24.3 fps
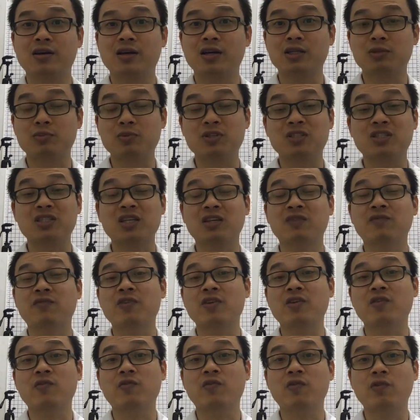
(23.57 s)
been
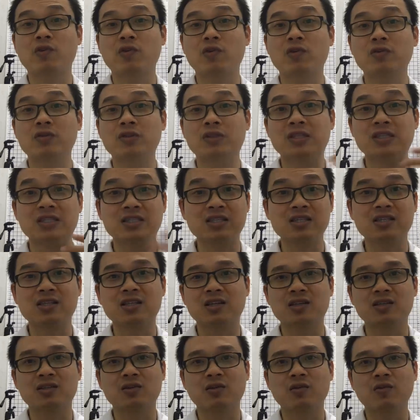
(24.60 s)
suffering for
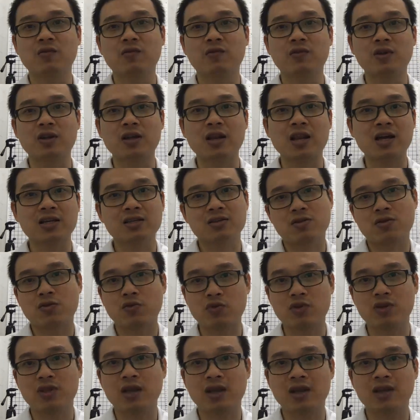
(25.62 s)
dizziness for the last
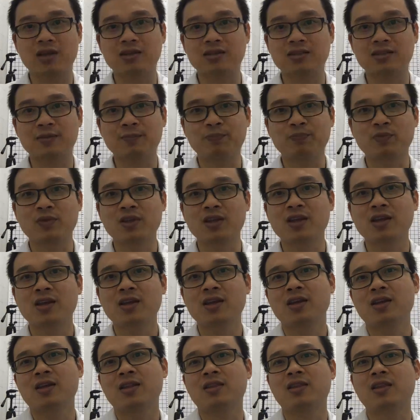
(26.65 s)
3 days.
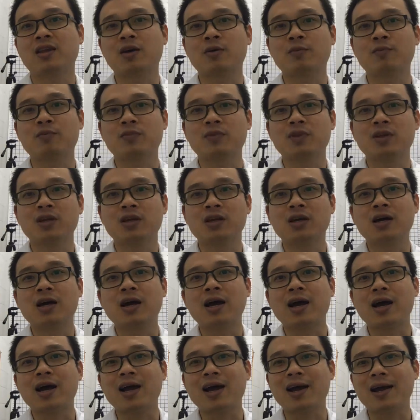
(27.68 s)
Now,
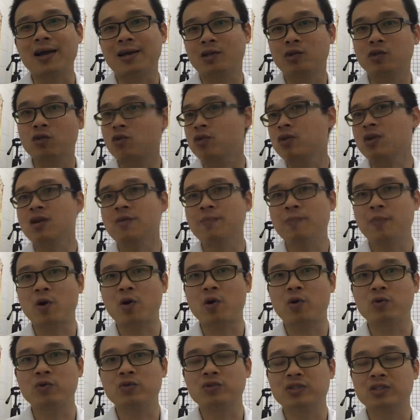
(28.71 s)
I took her
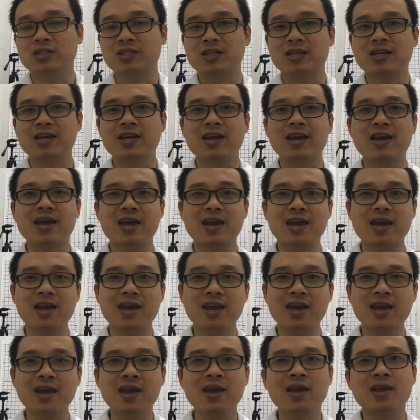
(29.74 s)
pulse
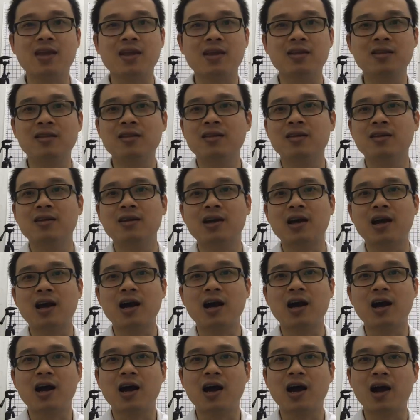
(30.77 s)
and
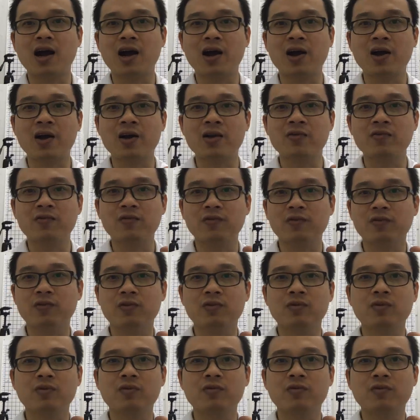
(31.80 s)
I
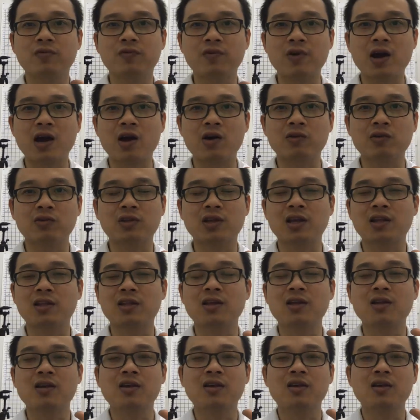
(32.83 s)
found that
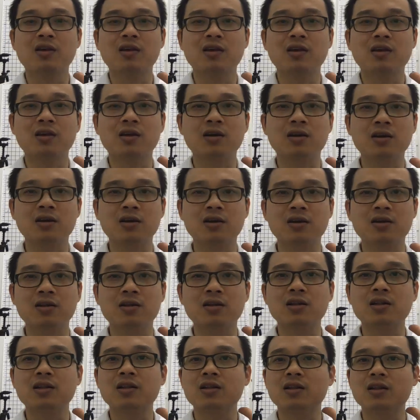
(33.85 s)
her
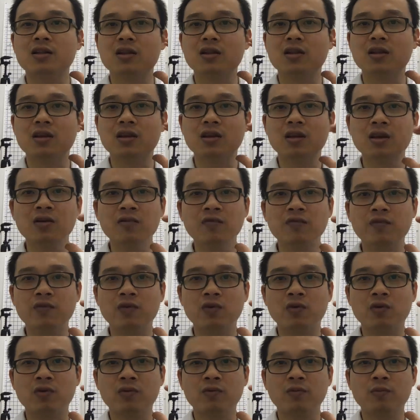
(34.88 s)

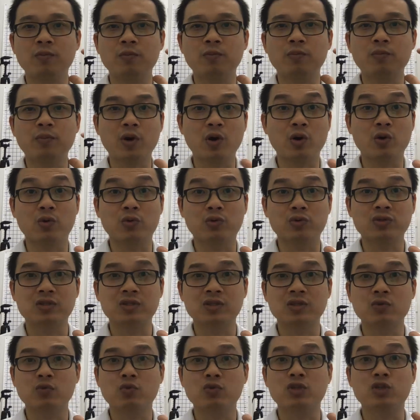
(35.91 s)
liver
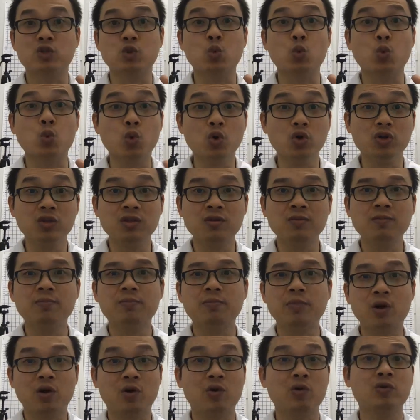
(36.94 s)
pulse, which is wood
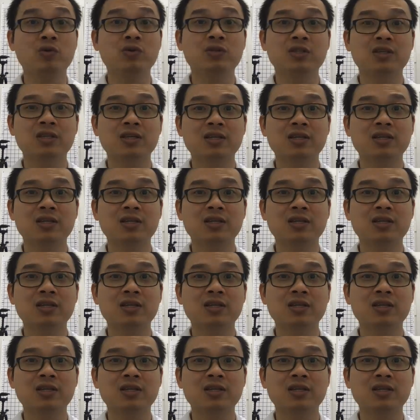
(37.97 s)
pulse,